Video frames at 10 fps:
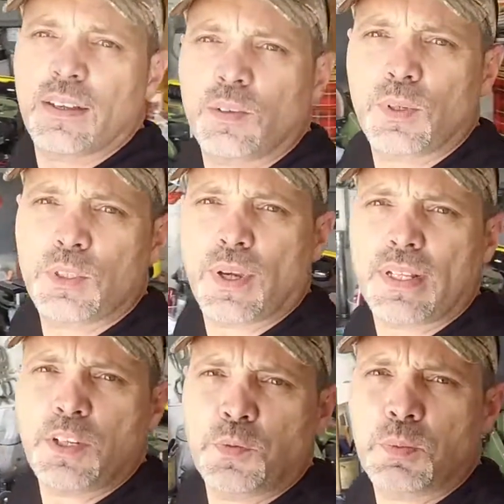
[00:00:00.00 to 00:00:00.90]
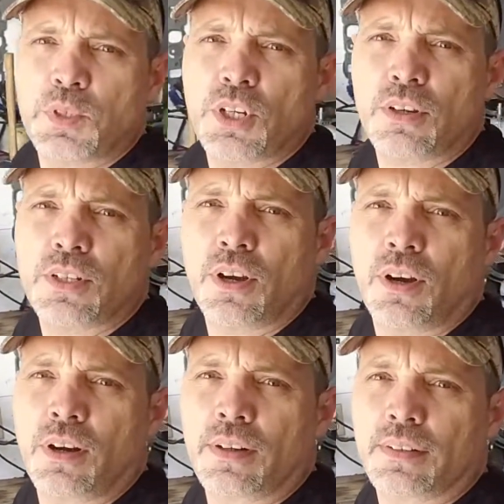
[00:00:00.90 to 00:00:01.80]
What do I need from the
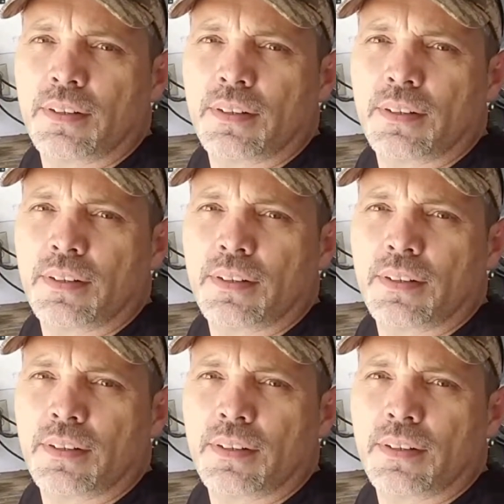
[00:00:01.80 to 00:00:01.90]
junkyard?